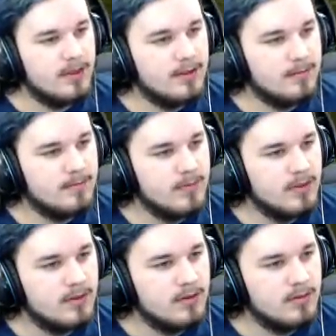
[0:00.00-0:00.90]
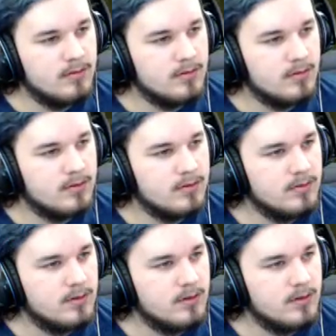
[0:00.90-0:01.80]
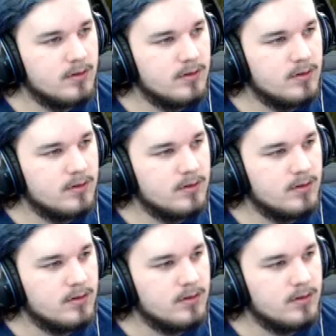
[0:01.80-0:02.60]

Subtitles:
[no speech]